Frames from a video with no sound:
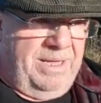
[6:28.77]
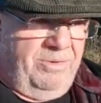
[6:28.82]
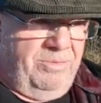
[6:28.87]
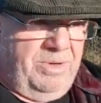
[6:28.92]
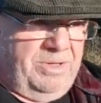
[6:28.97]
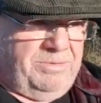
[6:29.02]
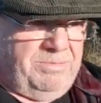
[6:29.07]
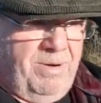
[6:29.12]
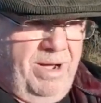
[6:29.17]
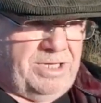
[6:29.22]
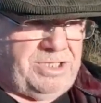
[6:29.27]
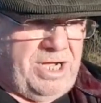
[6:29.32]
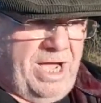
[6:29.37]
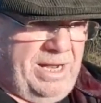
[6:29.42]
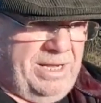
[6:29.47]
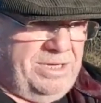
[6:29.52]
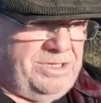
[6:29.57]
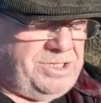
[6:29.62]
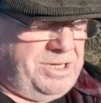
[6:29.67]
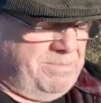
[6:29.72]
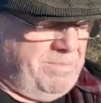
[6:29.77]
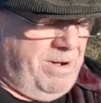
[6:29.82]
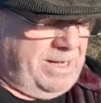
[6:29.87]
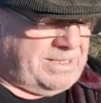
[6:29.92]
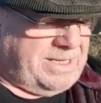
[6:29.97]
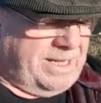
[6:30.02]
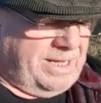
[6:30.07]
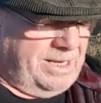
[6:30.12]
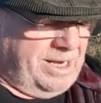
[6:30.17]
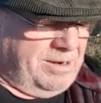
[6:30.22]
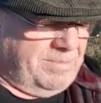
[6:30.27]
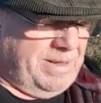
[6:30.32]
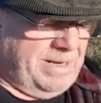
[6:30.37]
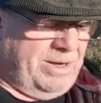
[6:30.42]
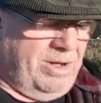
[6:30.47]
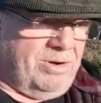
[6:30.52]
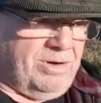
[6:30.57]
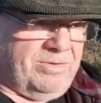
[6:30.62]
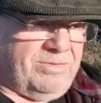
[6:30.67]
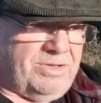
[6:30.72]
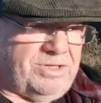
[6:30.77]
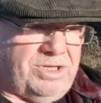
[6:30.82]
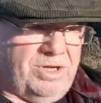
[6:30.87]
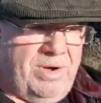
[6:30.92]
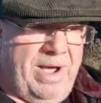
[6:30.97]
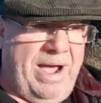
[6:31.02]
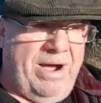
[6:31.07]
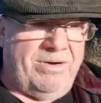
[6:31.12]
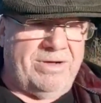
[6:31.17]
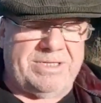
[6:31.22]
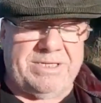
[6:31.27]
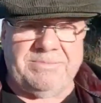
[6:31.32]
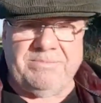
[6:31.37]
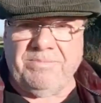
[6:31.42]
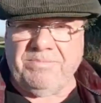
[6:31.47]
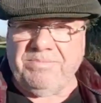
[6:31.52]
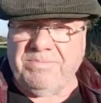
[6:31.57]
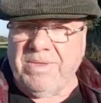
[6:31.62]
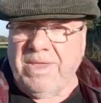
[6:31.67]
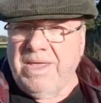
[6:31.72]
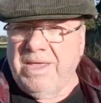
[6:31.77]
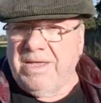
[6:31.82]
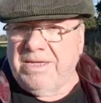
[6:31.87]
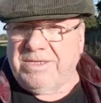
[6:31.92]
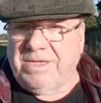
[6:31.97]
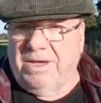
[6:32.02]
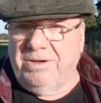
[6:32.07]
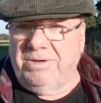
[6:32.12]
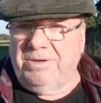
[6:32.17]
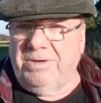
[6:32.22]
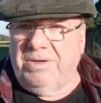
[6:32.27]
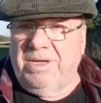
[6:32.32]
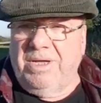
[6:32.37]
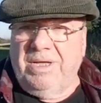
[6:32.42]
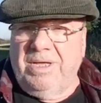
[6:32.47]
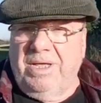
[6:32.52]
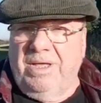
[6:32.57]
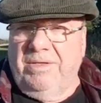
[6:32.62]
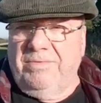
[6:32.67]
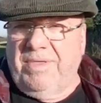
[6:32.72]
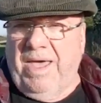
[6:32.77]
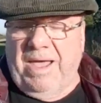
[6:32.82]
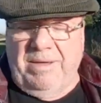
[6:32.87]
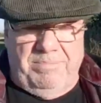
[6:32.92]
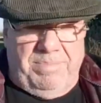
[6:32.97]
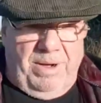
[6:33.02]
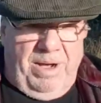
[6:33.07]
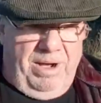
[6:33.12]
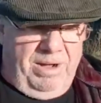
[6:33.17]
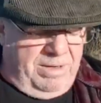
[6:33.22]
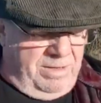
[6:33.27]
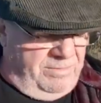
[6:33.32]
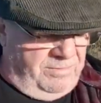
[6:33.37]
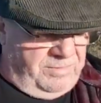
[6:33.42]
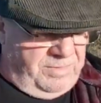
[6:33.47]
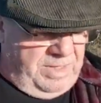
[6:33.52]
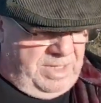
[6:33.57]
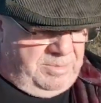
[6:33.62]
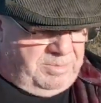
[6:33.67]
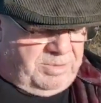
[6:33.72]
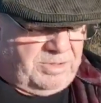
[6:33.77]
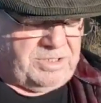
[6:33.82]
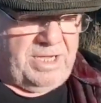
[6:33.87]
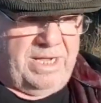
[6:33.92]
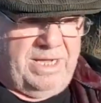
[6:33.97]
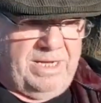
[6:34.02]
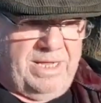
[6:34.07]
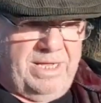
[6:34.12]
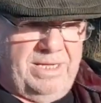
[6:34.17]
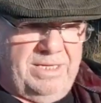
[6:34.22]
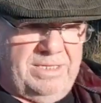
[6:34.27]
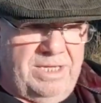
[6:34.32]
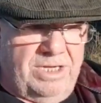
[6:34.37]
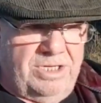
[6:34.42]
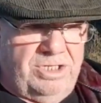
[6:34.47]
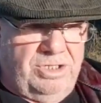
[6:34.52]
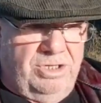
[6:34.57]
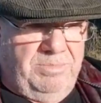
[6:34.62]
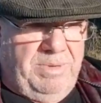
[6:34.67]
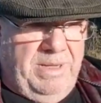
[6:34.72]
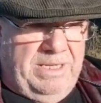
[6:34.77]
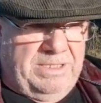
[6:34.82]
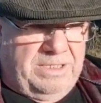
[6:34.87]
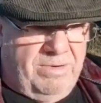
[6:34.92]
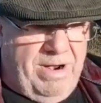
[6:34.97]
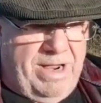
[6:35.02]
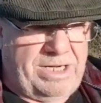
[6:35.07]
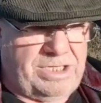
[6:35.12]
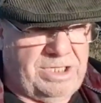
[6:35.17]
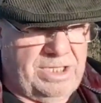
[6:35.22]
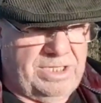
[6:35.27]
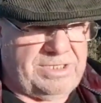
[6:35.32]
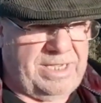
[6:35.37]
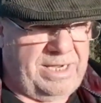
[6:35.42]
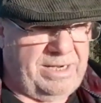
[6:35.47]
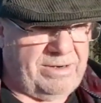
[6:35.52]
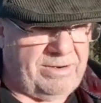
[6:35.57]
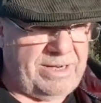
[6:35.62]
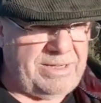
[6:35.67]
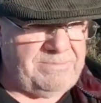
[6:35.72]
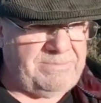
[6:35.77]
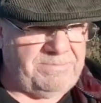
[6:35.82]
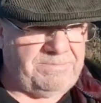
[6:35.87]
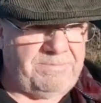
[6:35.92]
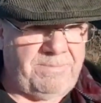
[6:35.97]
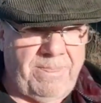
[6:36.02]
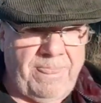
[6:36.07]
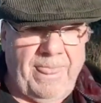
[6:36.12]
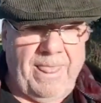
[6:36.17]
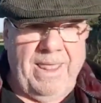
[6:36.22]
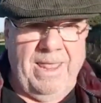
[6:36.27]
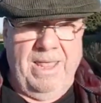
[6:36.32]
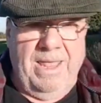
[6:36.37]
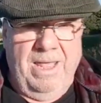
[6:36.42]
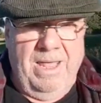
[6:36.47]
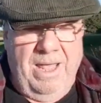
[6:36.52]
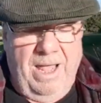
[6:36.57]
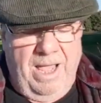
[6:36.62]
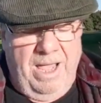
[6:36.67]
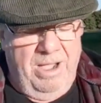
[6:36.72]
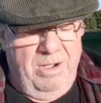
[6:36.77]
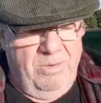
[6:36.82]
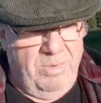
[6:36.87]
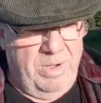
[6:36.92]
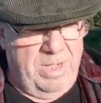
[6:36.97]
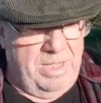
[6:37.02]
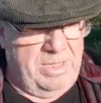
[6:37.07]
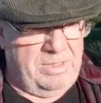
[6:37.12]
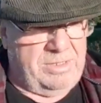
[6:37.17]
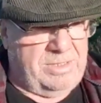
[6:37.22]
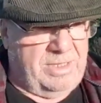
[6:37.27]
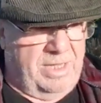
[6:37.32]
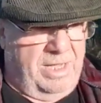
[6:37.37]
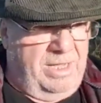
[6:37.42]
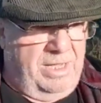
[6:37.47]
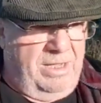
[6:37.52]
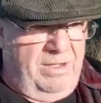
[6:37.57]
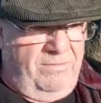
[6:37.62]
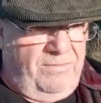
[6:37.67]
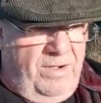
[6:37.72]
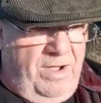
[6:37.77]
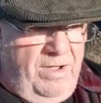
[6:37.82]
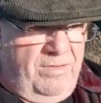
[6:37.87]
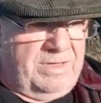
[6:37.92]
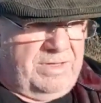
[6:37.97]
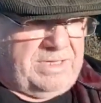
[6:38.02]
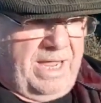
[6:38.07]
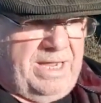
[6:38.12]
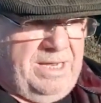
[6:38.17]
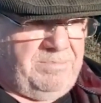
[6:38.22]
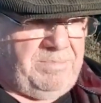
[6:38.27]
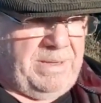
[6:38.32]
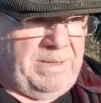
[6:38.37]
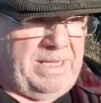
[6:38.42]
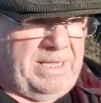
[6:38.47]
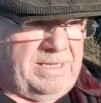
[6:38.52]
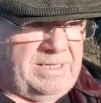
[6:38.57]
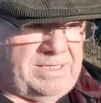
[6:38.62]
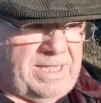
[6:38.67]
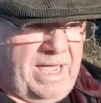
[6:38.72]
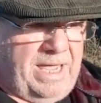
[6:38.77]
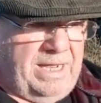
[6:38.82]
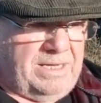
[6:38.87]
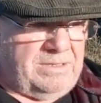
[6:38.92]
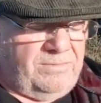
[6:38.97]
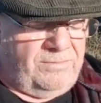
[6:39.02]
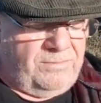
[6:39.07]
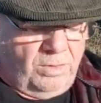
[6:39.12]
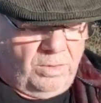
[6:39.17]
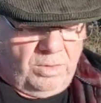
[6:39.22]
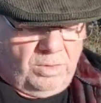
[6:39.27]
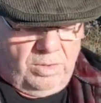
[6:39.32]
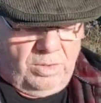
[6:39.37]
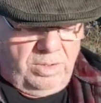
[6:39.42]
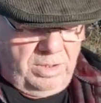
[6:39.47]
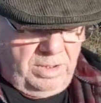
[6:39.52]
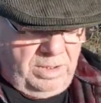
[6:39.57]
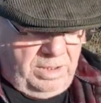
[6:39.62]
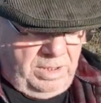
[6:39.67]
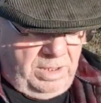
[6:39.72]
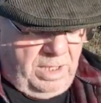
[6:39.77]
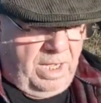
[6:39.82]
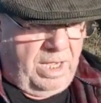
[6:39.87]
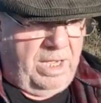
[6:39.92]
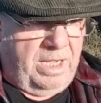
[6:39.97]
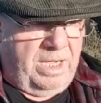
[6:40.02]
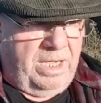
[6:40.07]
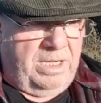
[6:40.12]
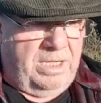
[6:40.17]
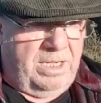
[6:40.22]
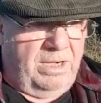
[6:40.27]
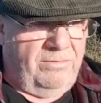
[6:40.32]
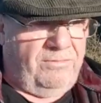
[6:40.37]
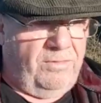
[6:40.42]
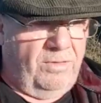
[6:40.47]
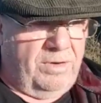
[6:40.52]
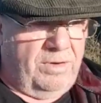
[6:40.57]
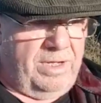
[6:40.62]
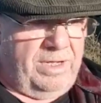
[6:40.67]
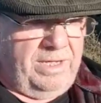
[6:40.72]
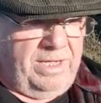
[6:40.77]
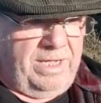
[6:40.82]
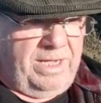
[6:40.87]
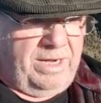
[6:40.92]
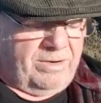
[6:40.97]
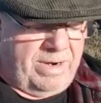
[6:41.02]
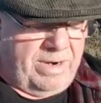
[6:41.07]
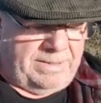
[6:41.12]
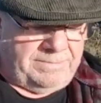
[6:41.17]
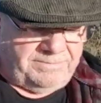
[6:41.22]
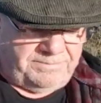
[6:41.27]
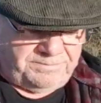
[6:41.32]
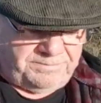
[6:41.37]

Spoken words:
with my challenge, it might take a little bit longer than 2 hours. So that part of the proceedings should be a directions hearing with a further date being set for a fuller hearing.